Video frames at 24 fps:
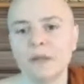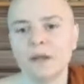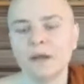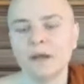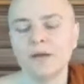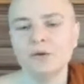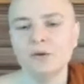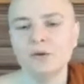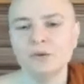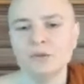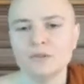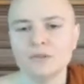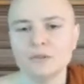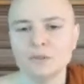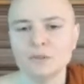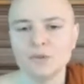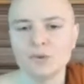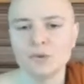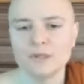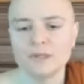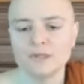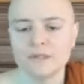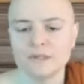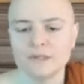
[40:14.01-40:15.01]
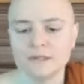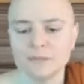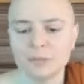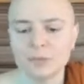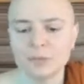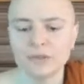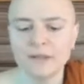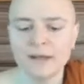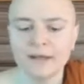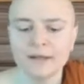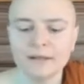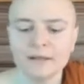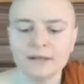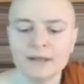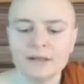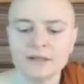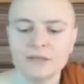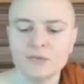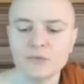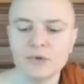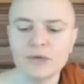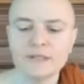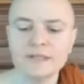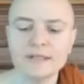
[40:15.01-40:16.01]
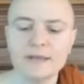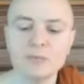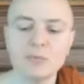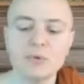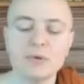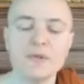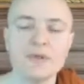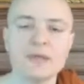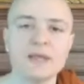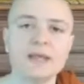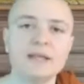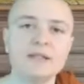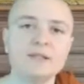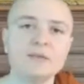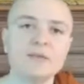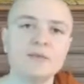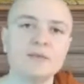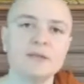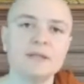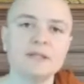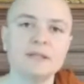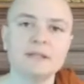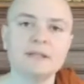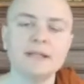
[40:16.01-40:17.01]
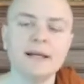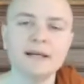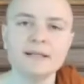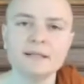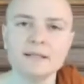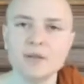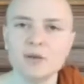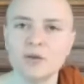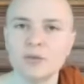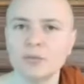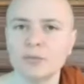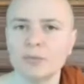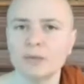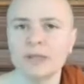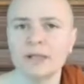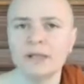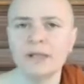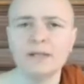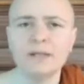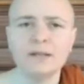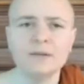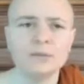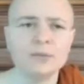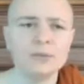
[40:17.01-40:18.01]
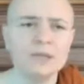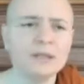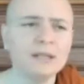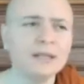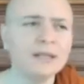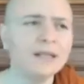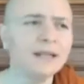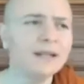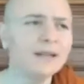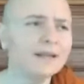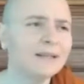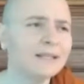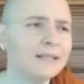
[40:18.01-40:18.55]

unwholesome choices, protecting us, for example, in the case of Isidasi, of being in a really,